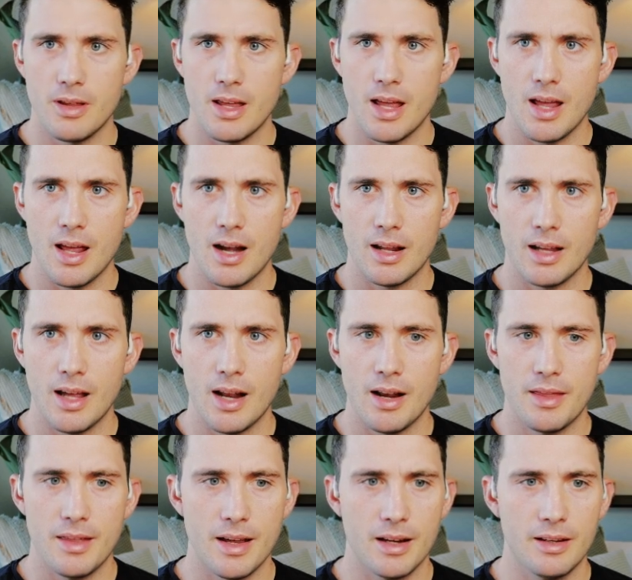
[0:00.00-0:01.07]
And again,
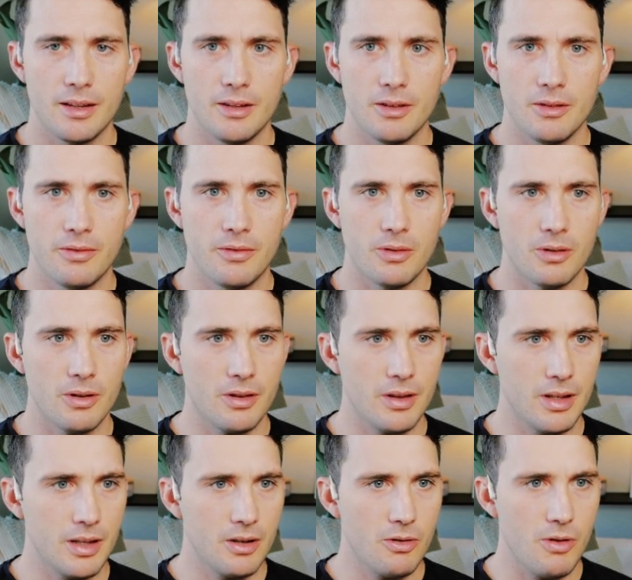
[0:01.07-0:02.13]
thank you for
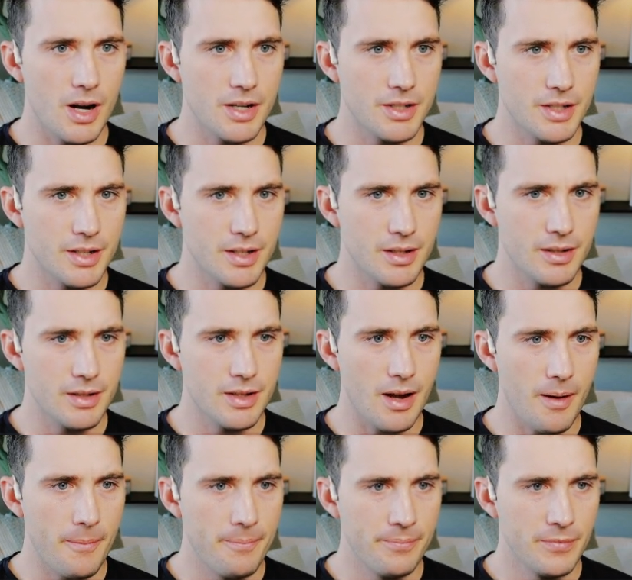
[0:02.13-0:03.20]
the question.
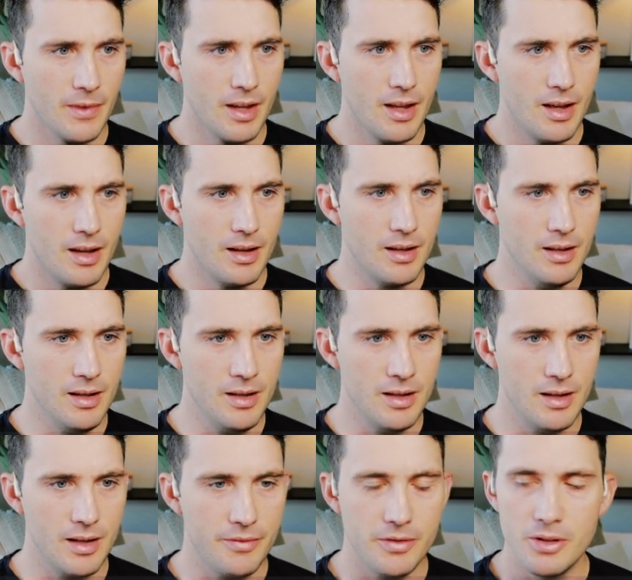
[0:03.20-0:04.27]
So
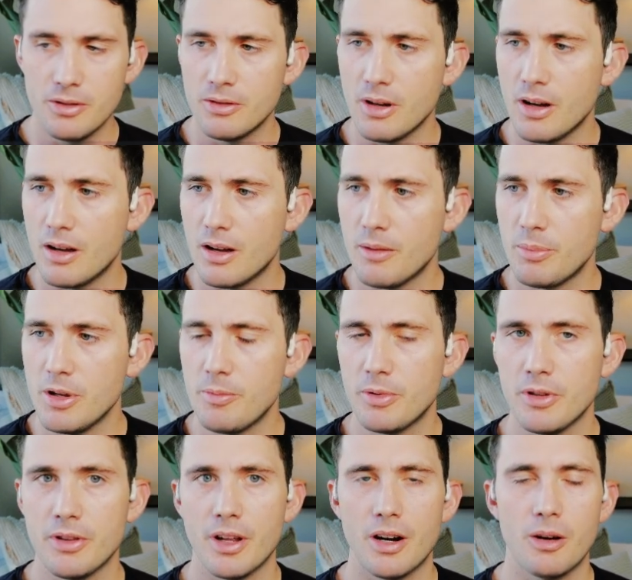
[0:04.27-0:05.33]
if you
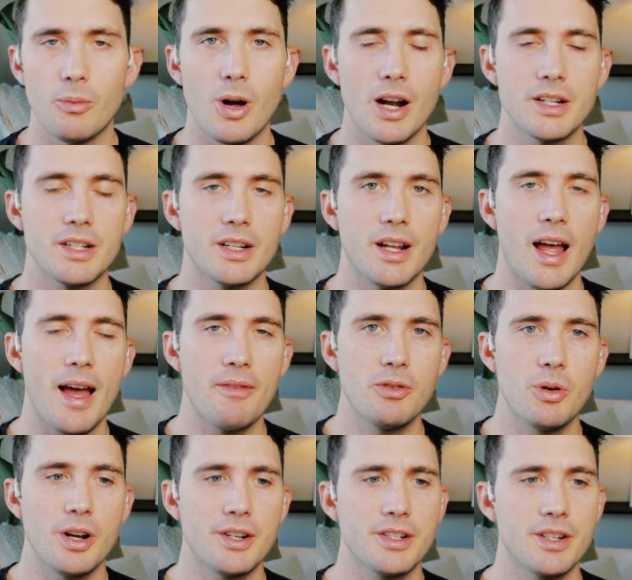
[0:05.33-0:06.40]
people that are watching have
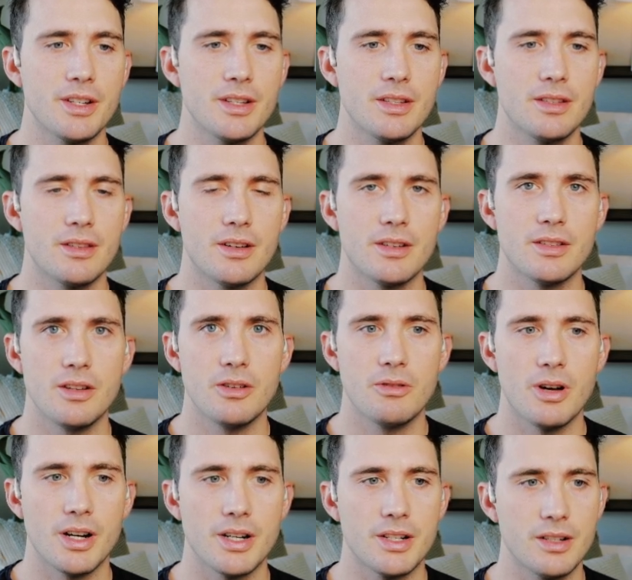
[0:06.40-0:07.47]
questions, there's no
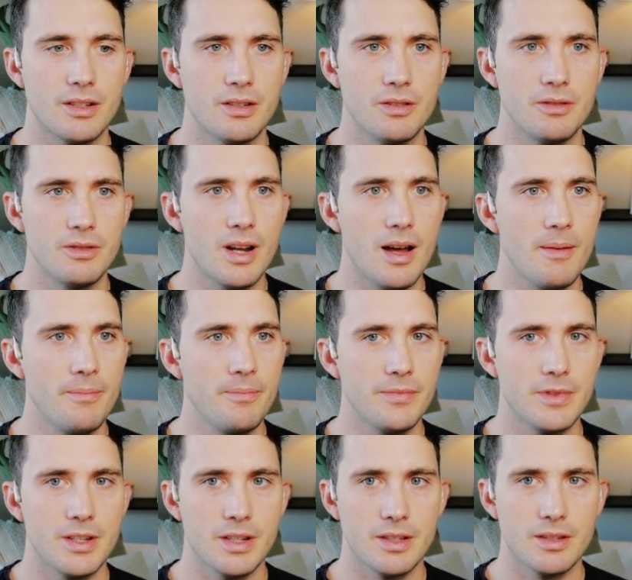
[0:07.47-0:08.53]
question too dumb.
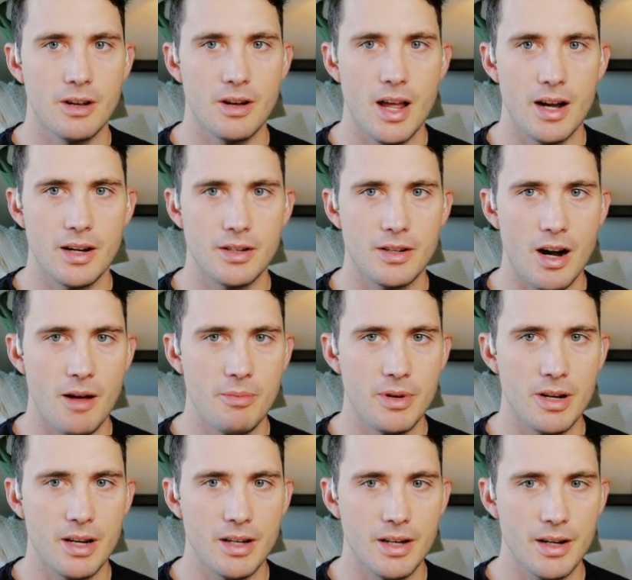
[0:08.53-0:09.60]
Just go ahead and drop
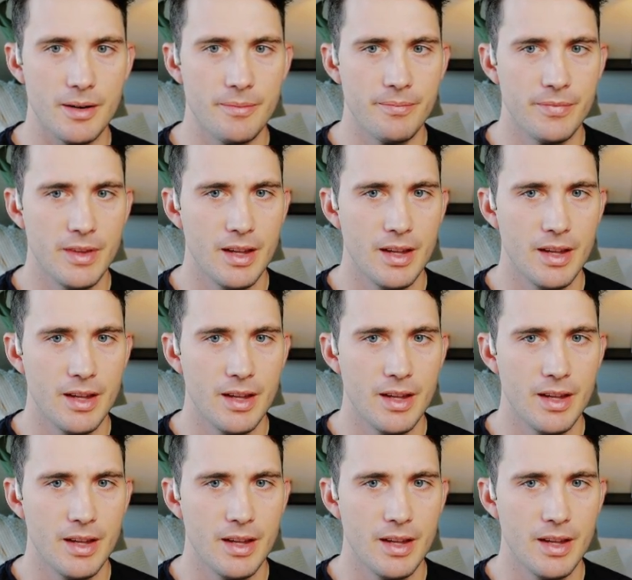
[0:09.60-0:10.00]
it in here.